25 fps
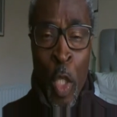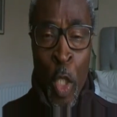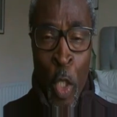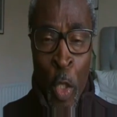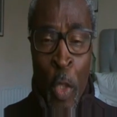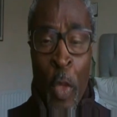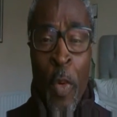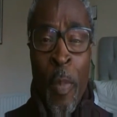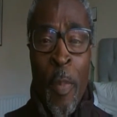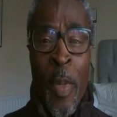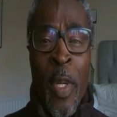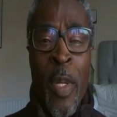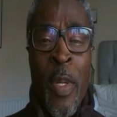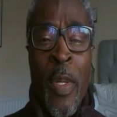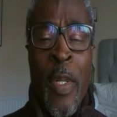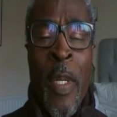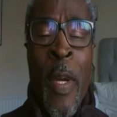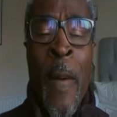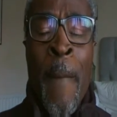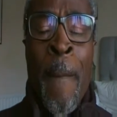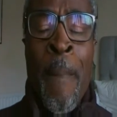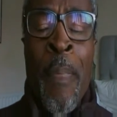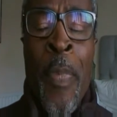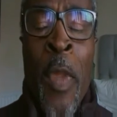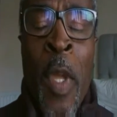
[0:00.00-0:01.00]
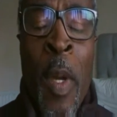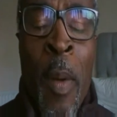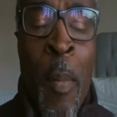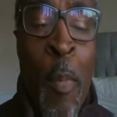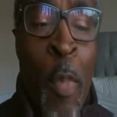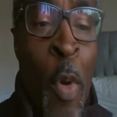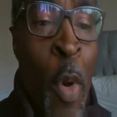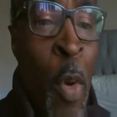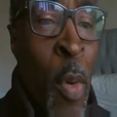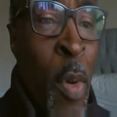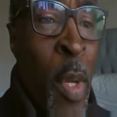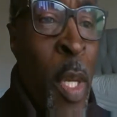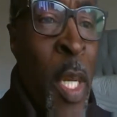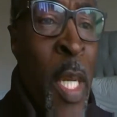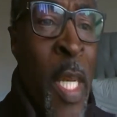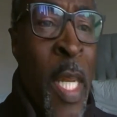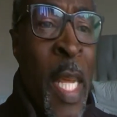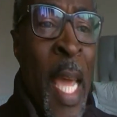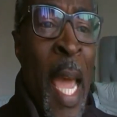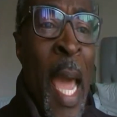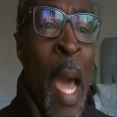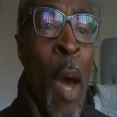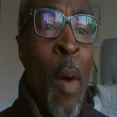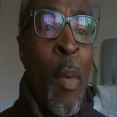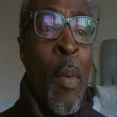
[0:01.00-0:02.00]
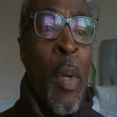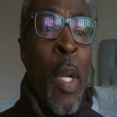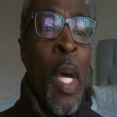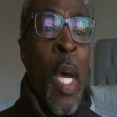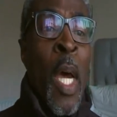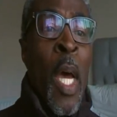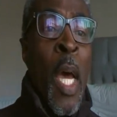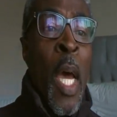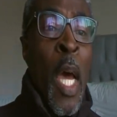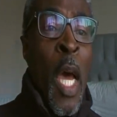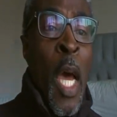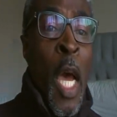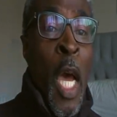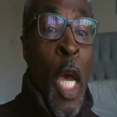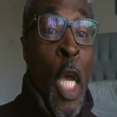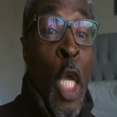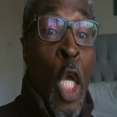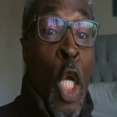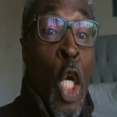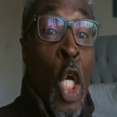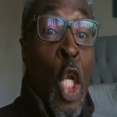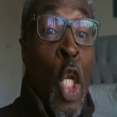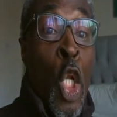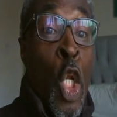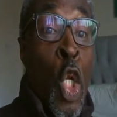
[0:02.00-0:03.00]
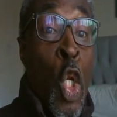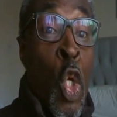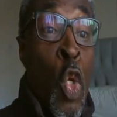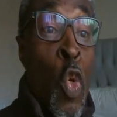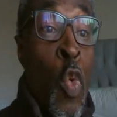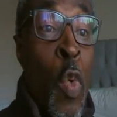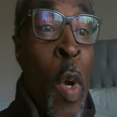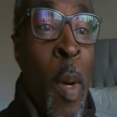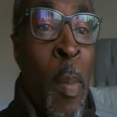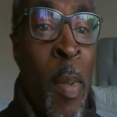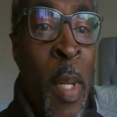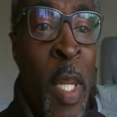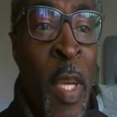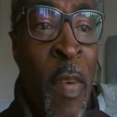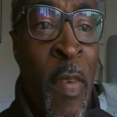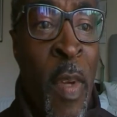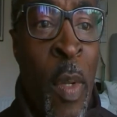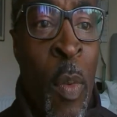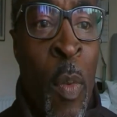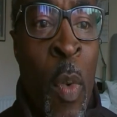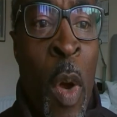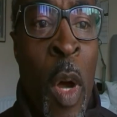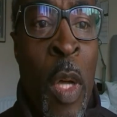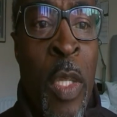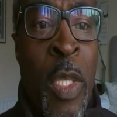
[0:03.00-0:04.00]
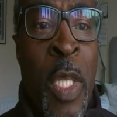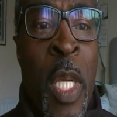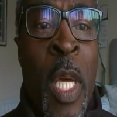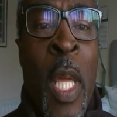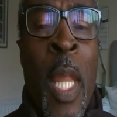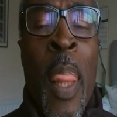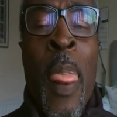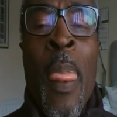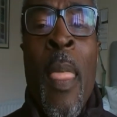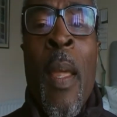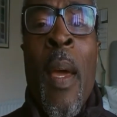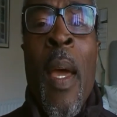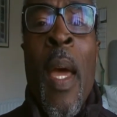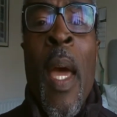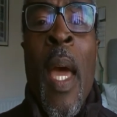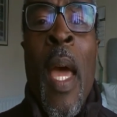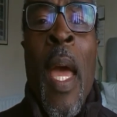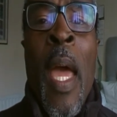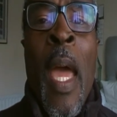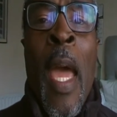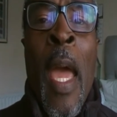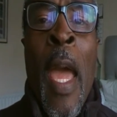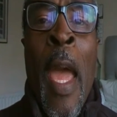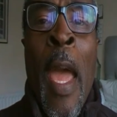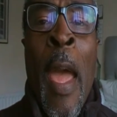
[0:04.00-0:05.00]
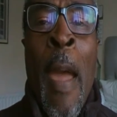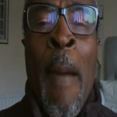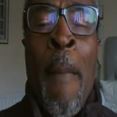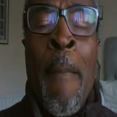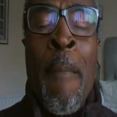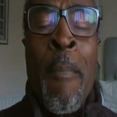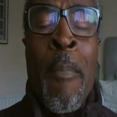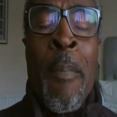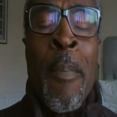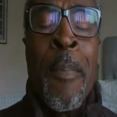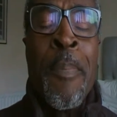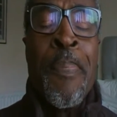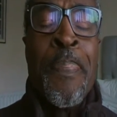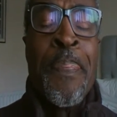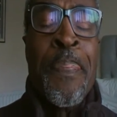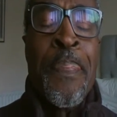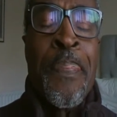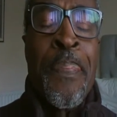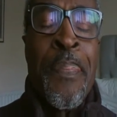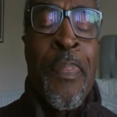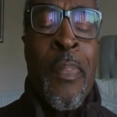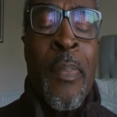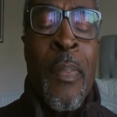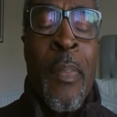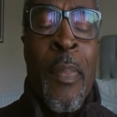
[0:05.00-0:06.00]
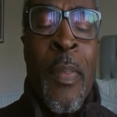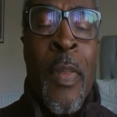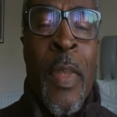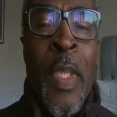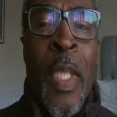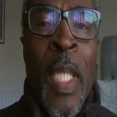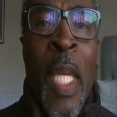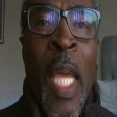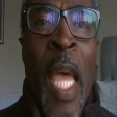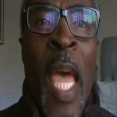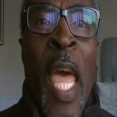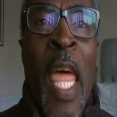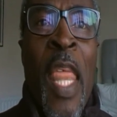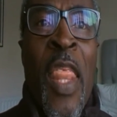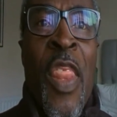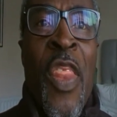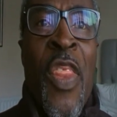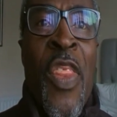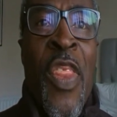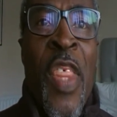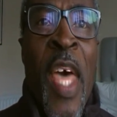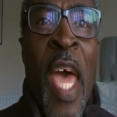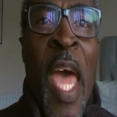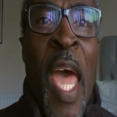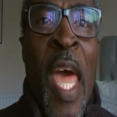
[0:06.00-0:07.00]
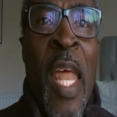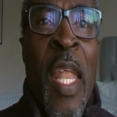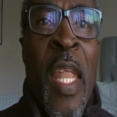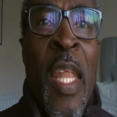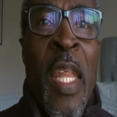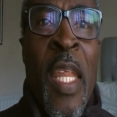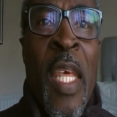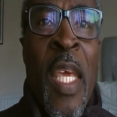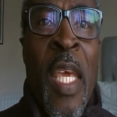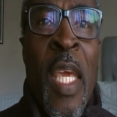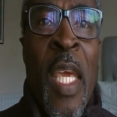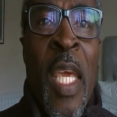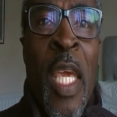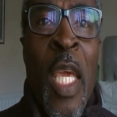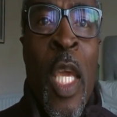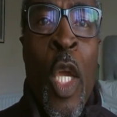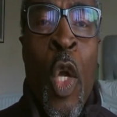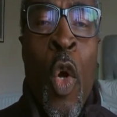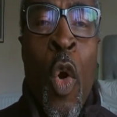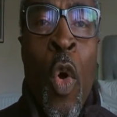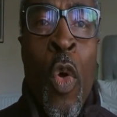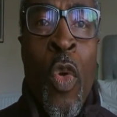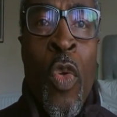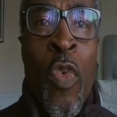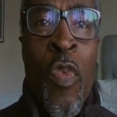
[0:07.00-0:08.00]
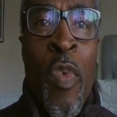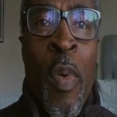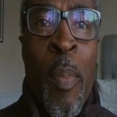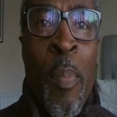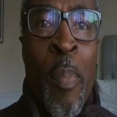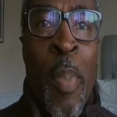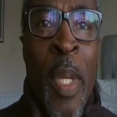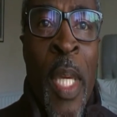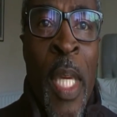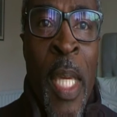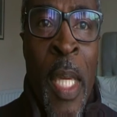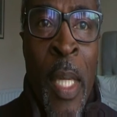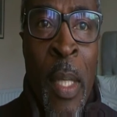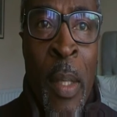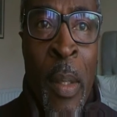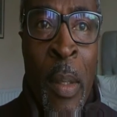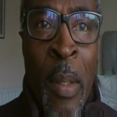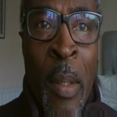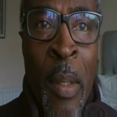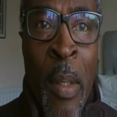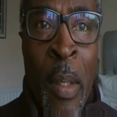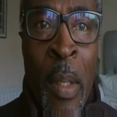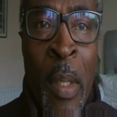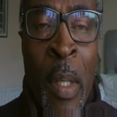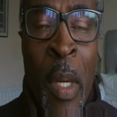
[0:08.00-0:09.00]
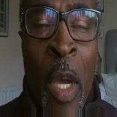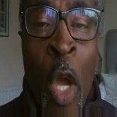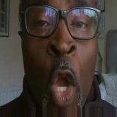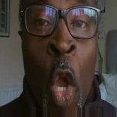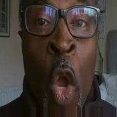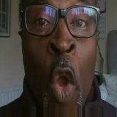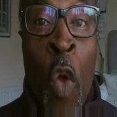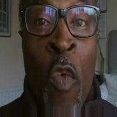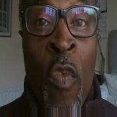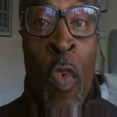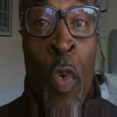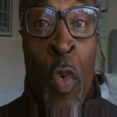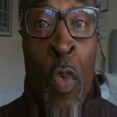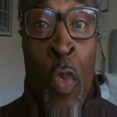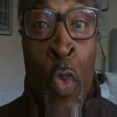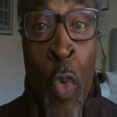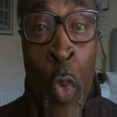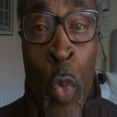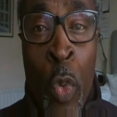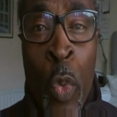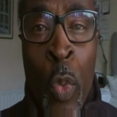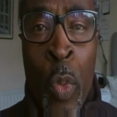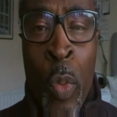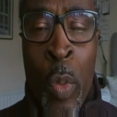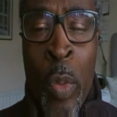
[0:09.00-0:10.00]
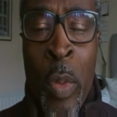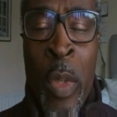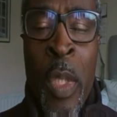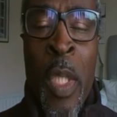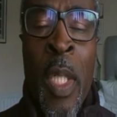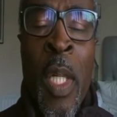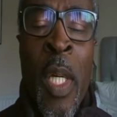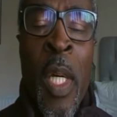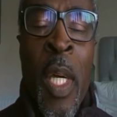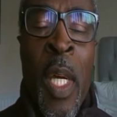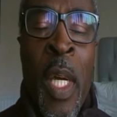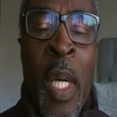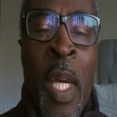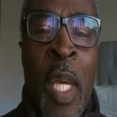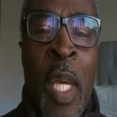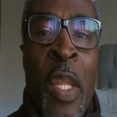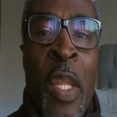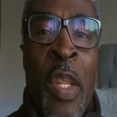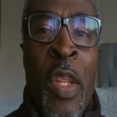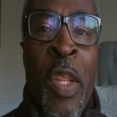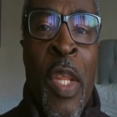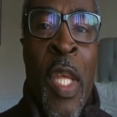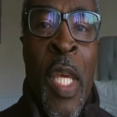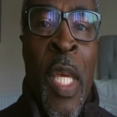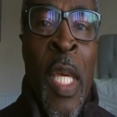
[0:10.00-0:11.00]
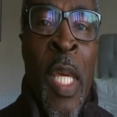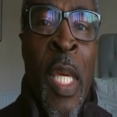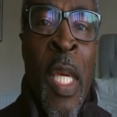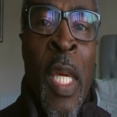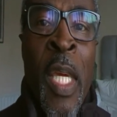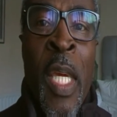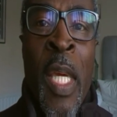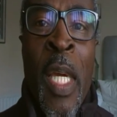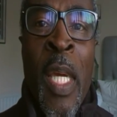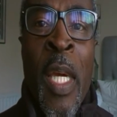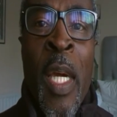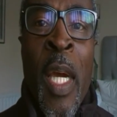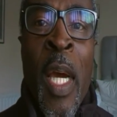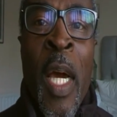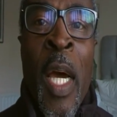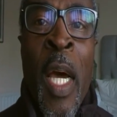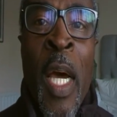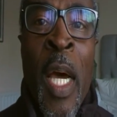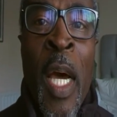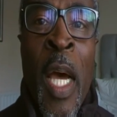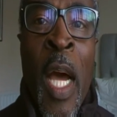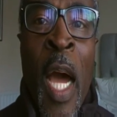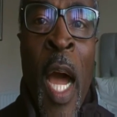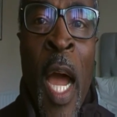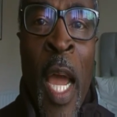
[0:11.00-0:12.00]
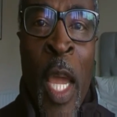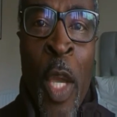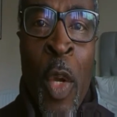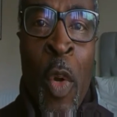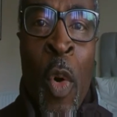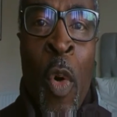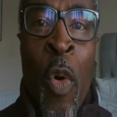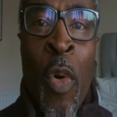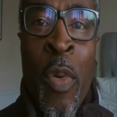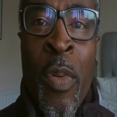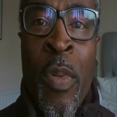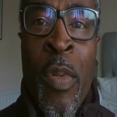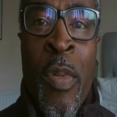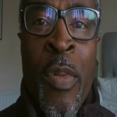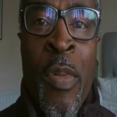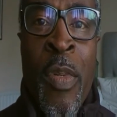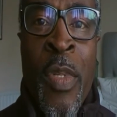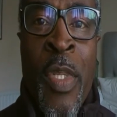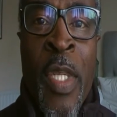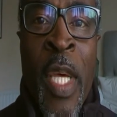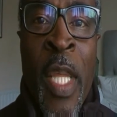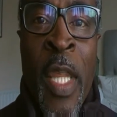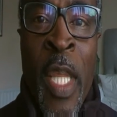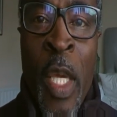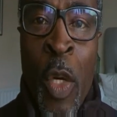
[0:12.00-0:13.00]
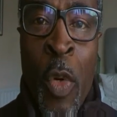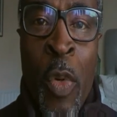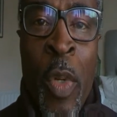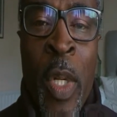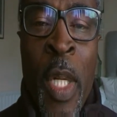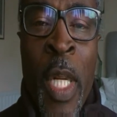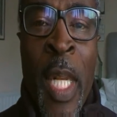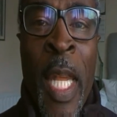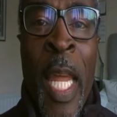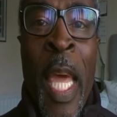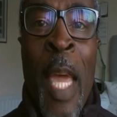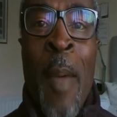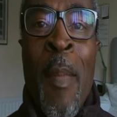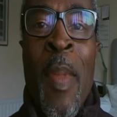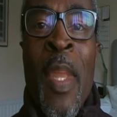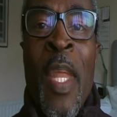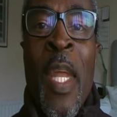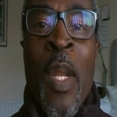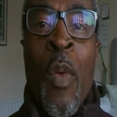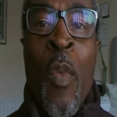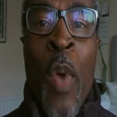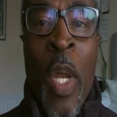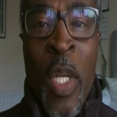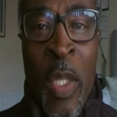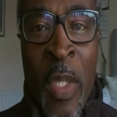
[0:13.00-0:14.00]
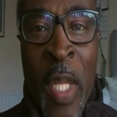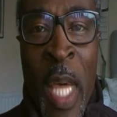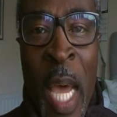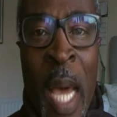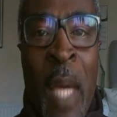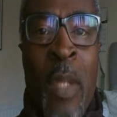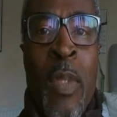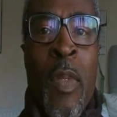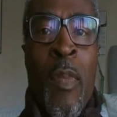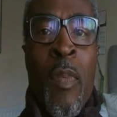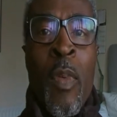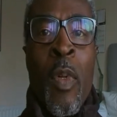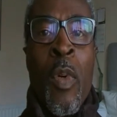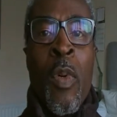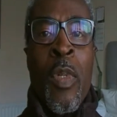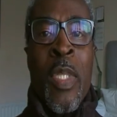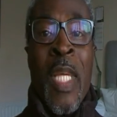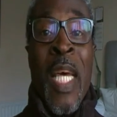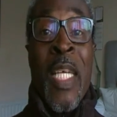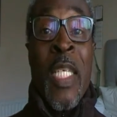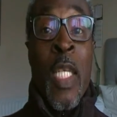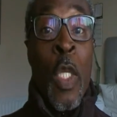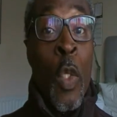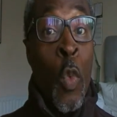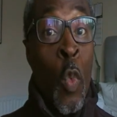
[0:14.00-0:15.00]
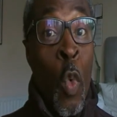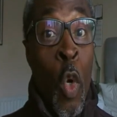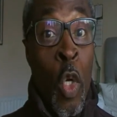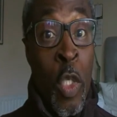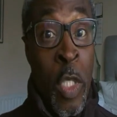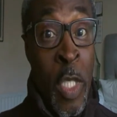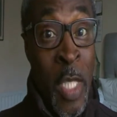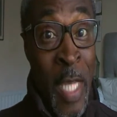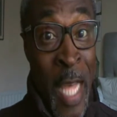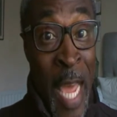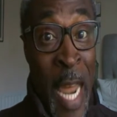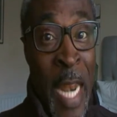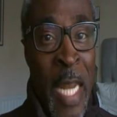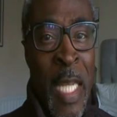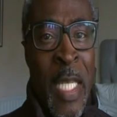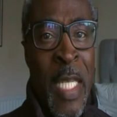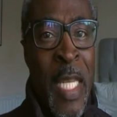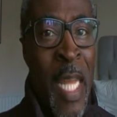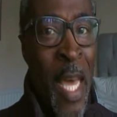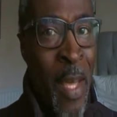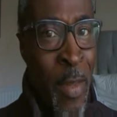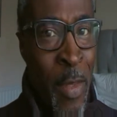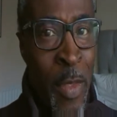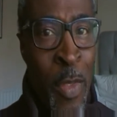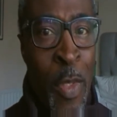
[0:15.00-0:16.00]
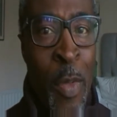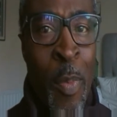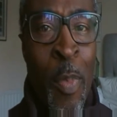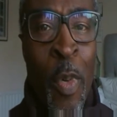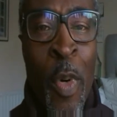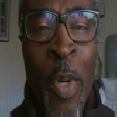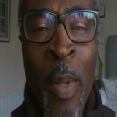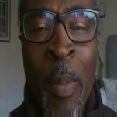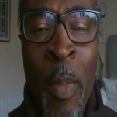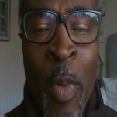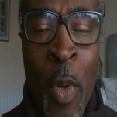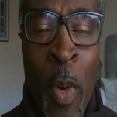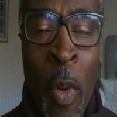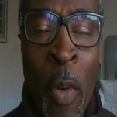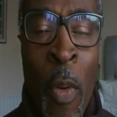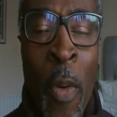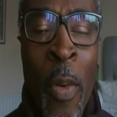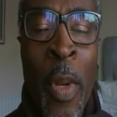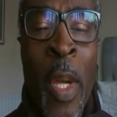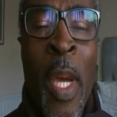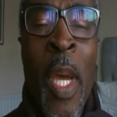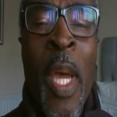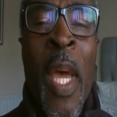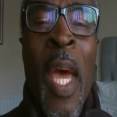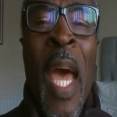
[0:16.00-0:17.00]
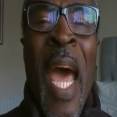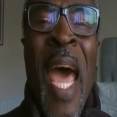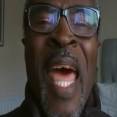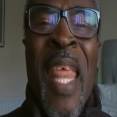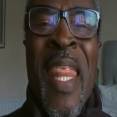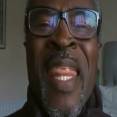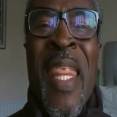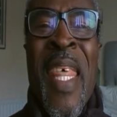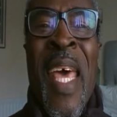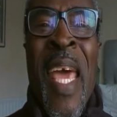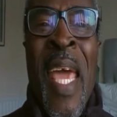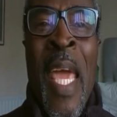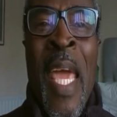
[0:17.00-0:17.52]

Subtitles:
an allurement, broken down canoe, I believe it was. And then the Court of Appeal overruled the High Court and said they couldn't claim, and then it went to the House of Lords, as it was then. It's now the Supreme Court, and